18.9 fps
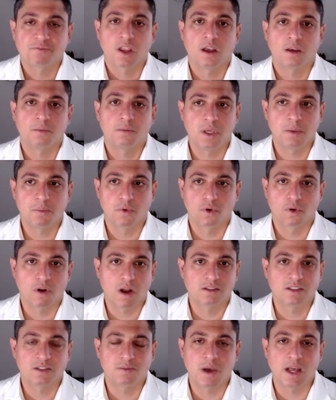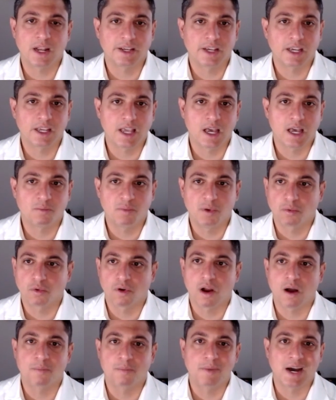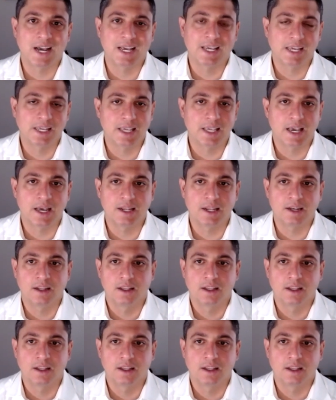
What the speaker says: people are out spending again. People are out buying again.